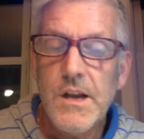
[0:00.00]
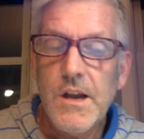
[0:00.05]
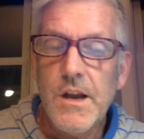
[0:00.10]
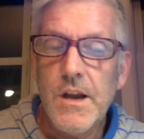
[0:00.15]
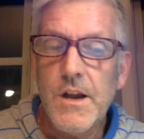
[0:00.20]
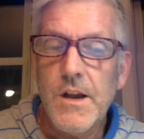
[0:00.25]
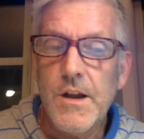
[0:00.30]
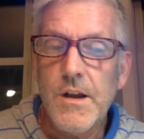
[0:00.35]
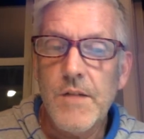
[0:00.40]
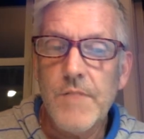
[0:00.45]

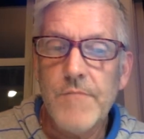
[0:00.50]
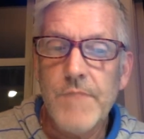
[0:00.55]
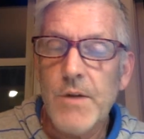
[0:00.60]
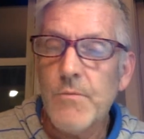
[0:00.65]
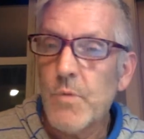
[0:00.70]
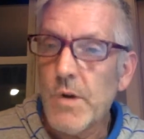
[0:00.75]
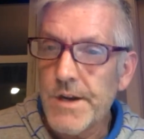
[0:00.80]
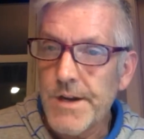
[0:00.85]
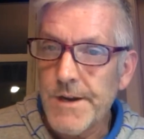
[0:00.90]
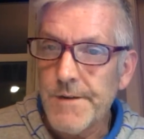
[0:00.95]

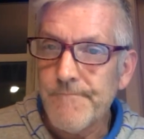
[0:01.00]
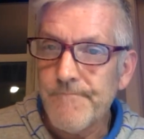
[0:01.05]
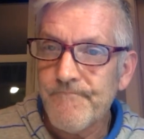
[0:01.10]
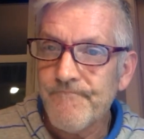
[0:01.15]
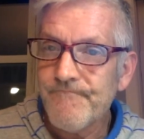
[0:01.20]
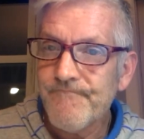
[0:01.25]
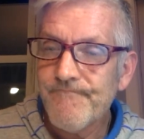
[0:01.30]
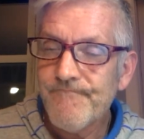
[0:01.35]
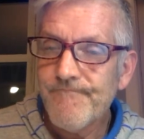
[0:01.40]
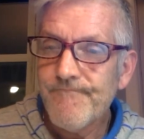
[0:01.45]
and whatnot.
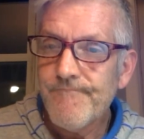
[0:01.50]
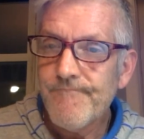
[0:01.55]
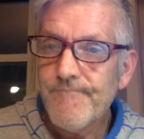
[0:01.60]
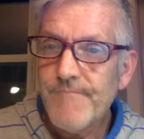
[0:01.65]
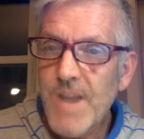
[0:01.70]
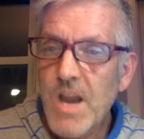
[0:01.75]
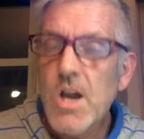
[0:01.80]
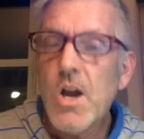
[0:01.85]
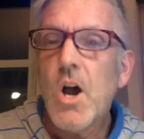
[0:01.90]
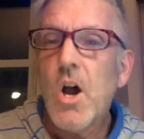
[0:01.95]

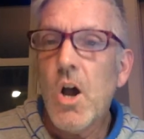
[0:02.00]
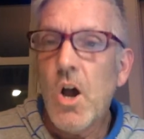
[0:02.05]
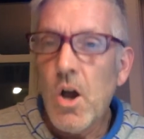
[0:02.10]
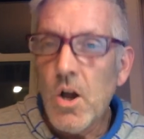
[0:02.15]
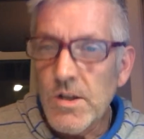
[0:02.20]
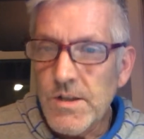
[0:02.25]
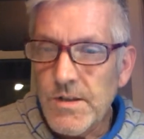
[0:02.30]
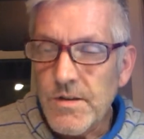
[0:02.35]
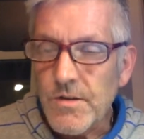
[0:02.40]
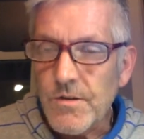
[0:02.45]

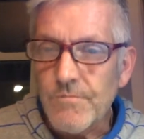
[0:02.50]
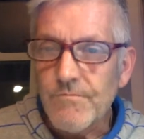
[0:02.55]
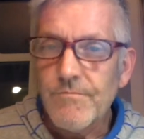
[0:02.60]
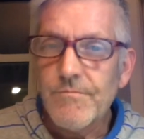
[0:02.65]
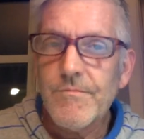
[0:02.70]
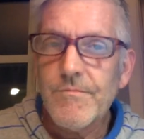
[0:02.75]
Also,